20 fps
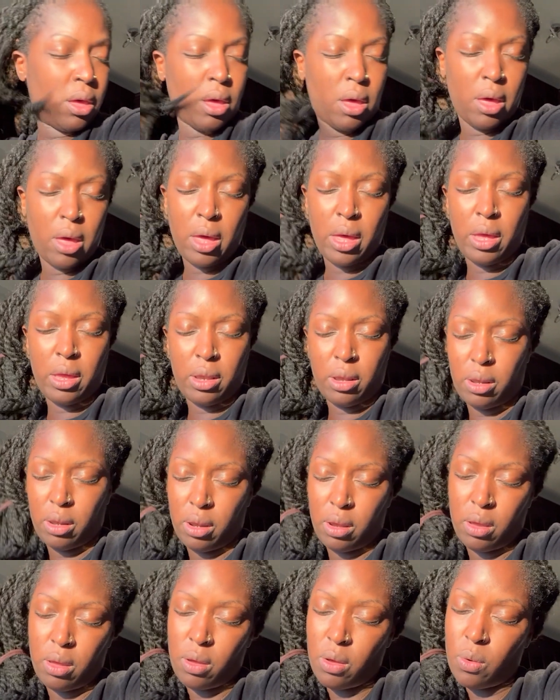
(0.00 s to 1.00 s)
and
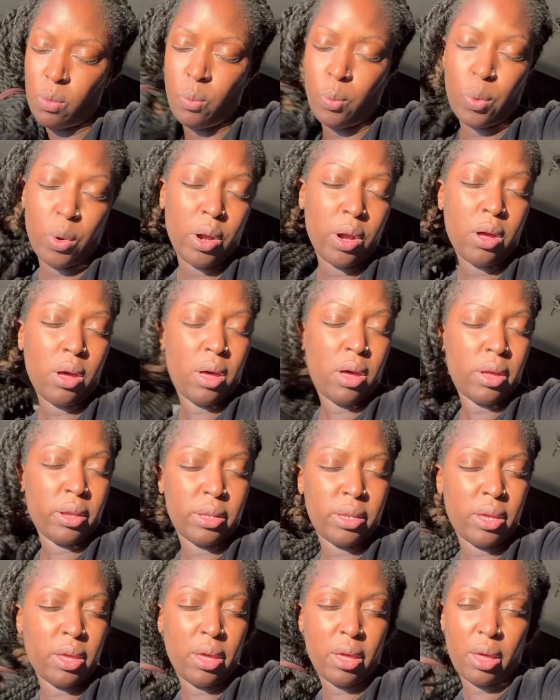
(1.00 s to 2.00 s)
work on
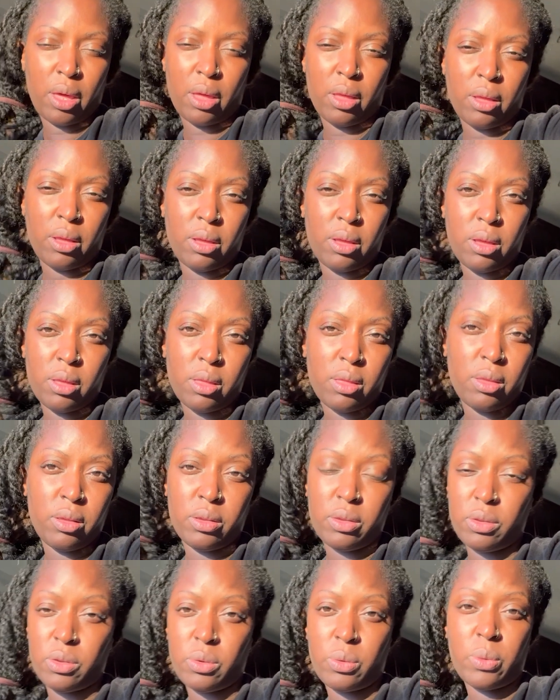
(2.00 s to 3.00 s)
taking
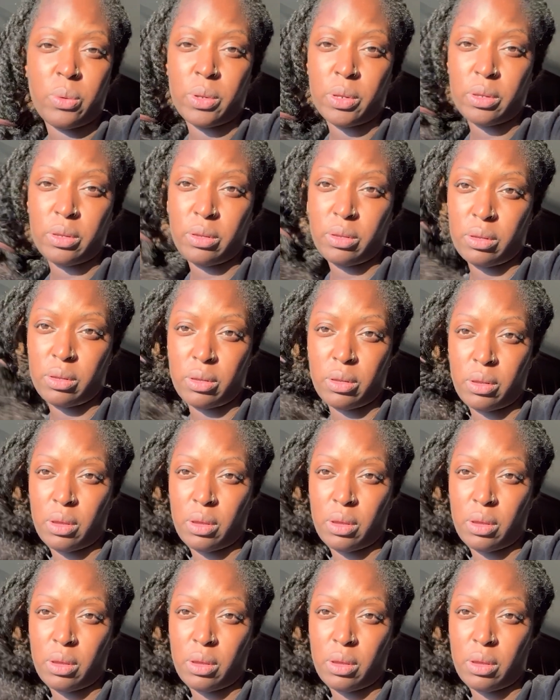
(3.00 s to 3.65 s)
these twists out my